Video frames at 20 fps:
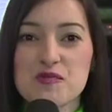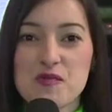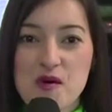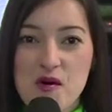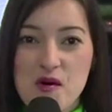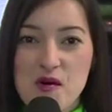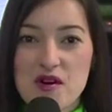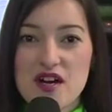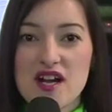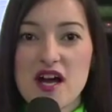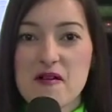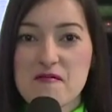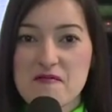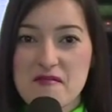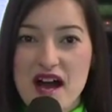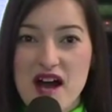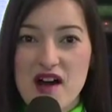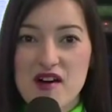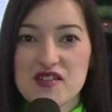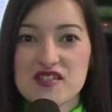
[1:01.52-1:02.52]
more
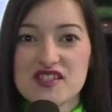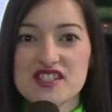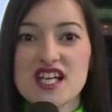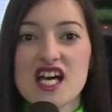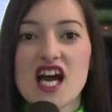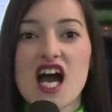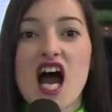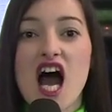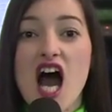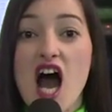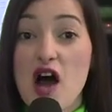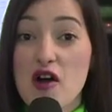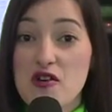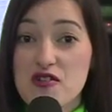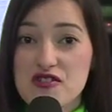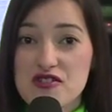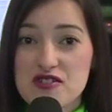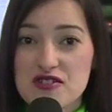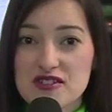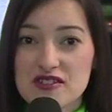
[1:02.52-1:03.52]
about
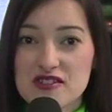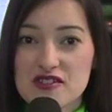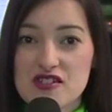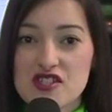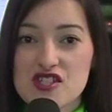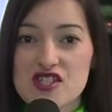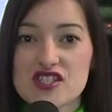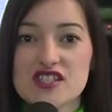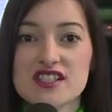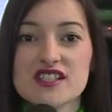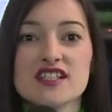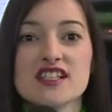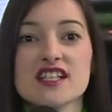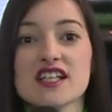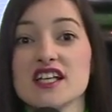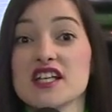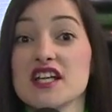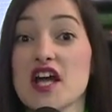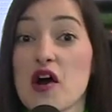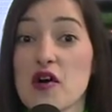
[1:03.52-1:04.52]
our solution
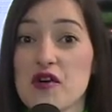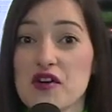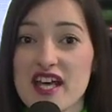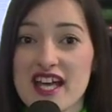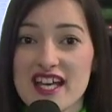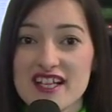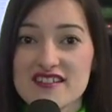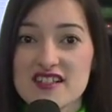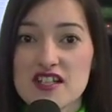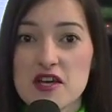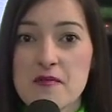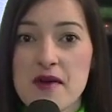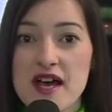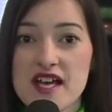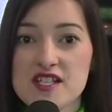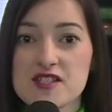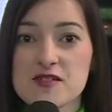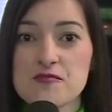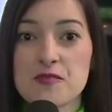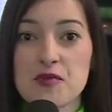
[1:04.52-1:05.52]
in our A D M
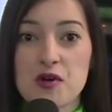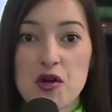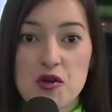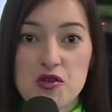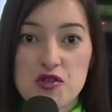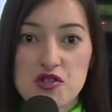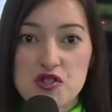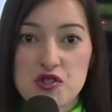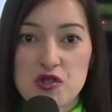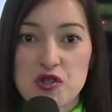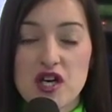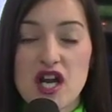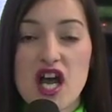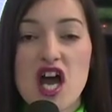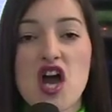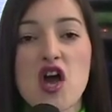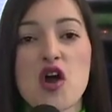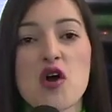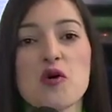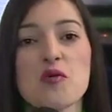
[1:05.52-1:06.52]
S brochure,
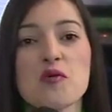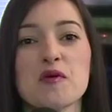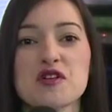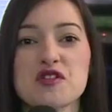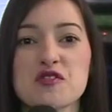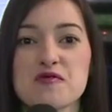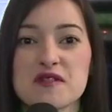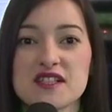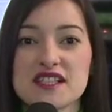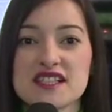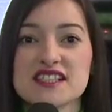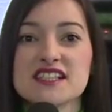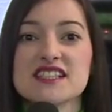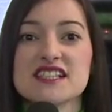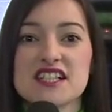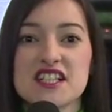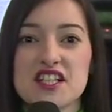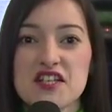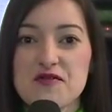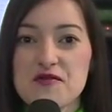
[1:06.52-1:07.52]
which will
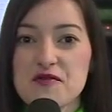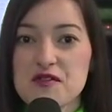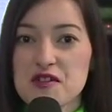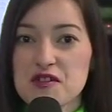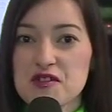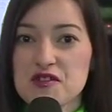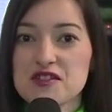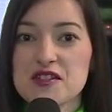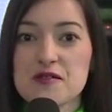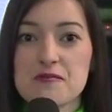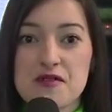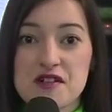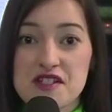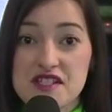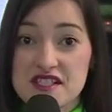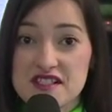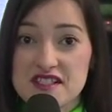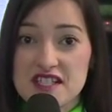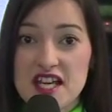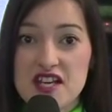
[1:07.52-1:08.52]
give you the
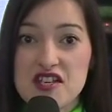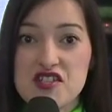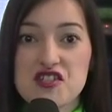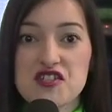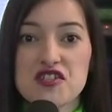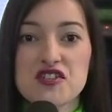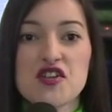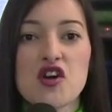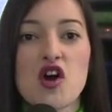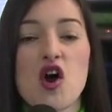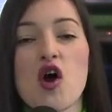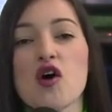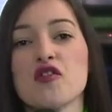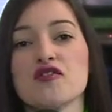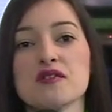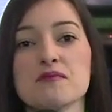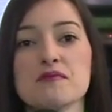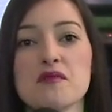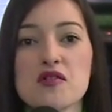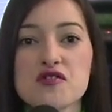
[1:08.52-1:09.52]
presentation
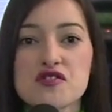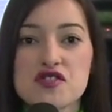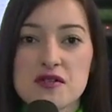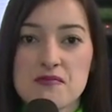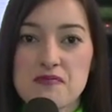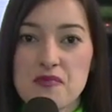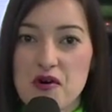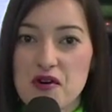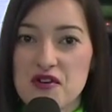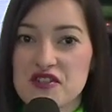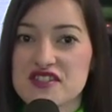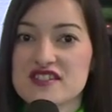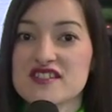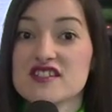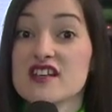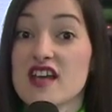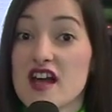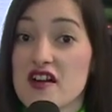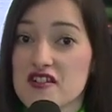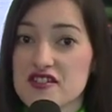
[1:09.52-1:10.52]
of the most
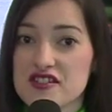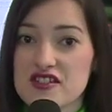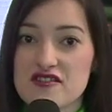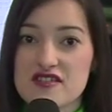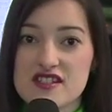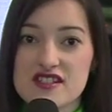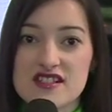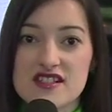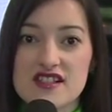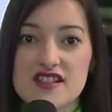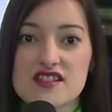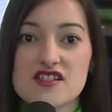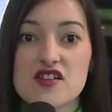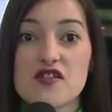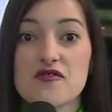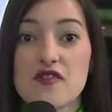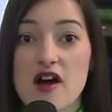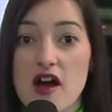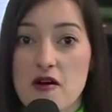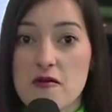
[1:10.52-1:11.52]
important characteristics
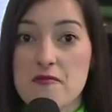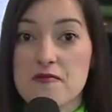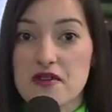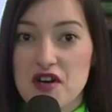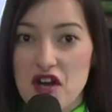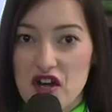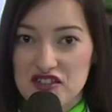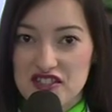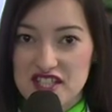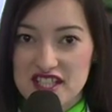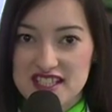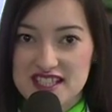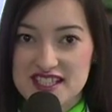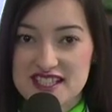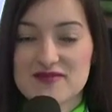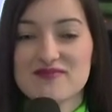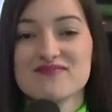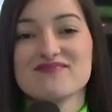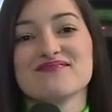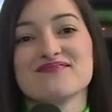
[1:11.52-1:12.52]
of our
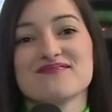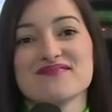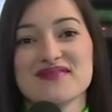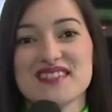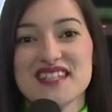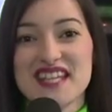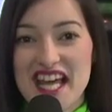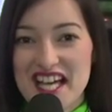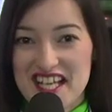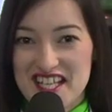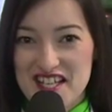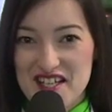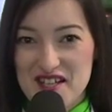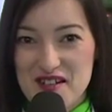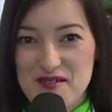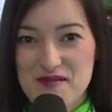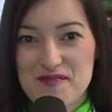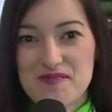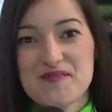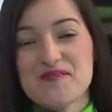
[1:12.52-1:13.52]
product. Thank
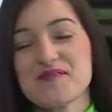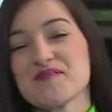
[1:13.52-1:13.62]
you.